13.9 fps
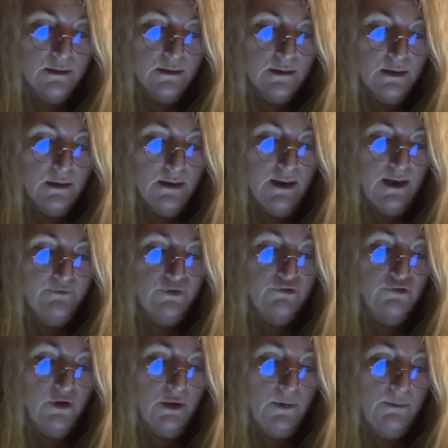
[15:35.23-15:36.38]
I have a
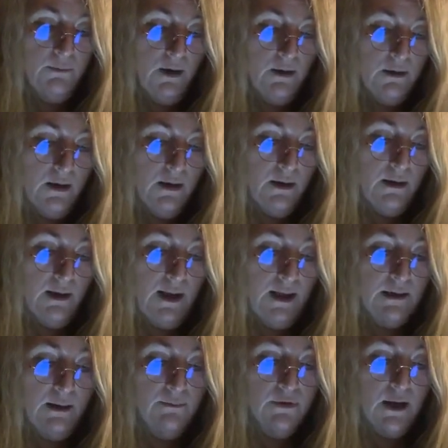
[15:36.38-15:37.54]
German mother
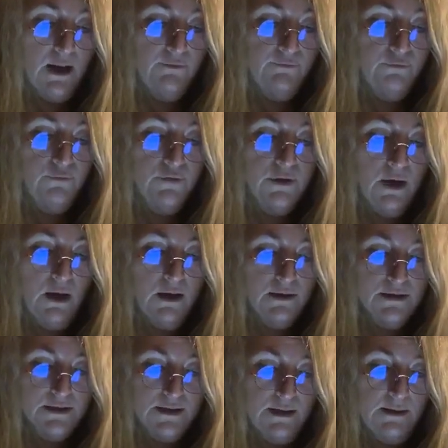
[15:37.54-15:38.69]
and am therefore a
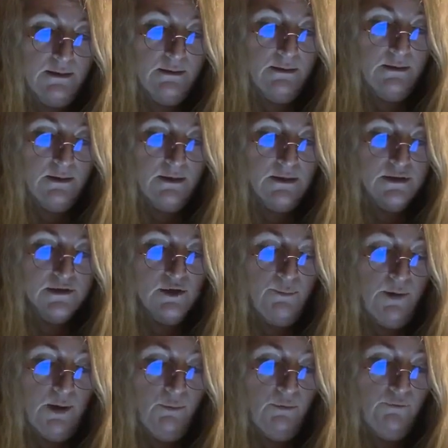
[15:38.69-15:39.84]
Nazi, so
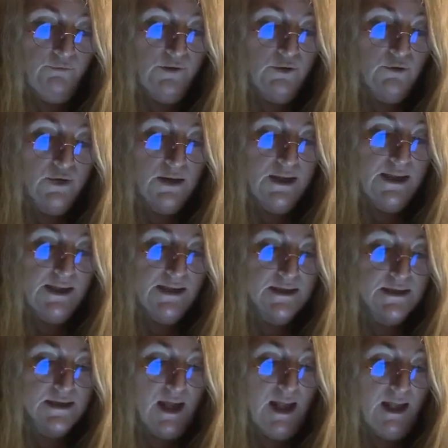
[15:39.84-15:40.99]
people feel the need
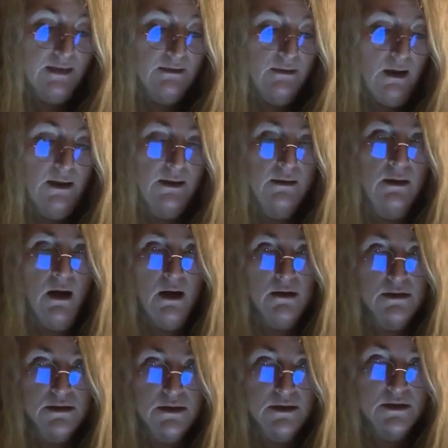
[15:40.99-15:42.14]
to act like
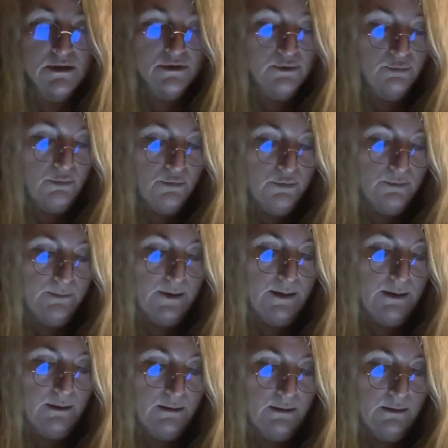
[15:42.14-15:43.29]
Nazis toward
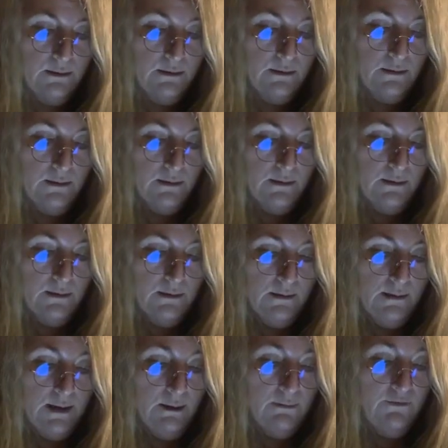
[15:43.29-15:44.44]
me.
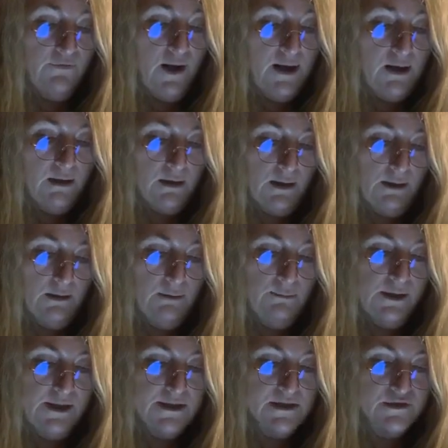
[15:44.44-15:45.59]
Now, if anything can
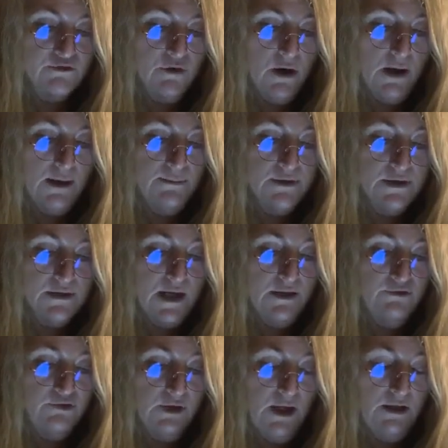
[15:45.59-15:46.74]
be described as
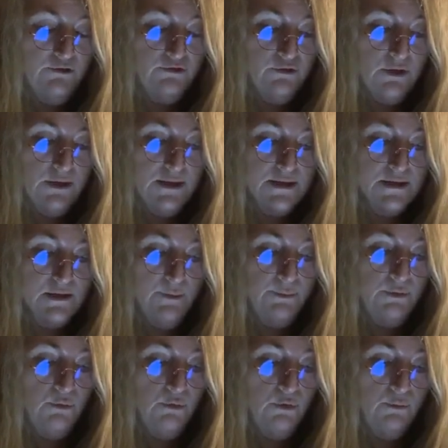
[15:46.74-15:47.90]
educationally
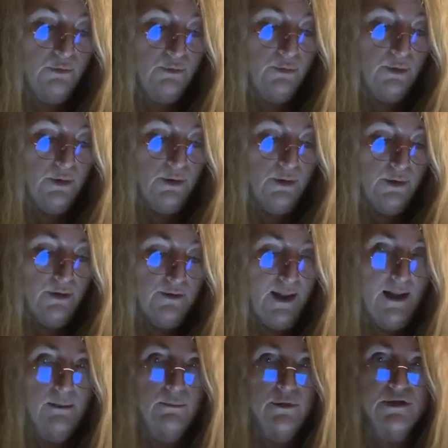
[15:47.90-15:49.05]
subnormal,
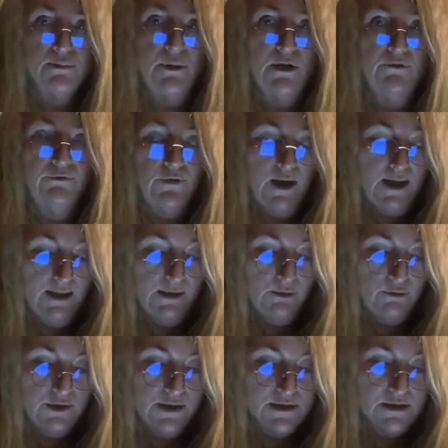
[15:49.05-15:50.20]
that must be a fairly
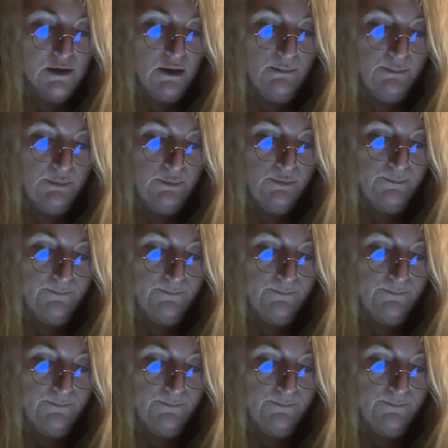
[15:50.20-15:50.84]
good example.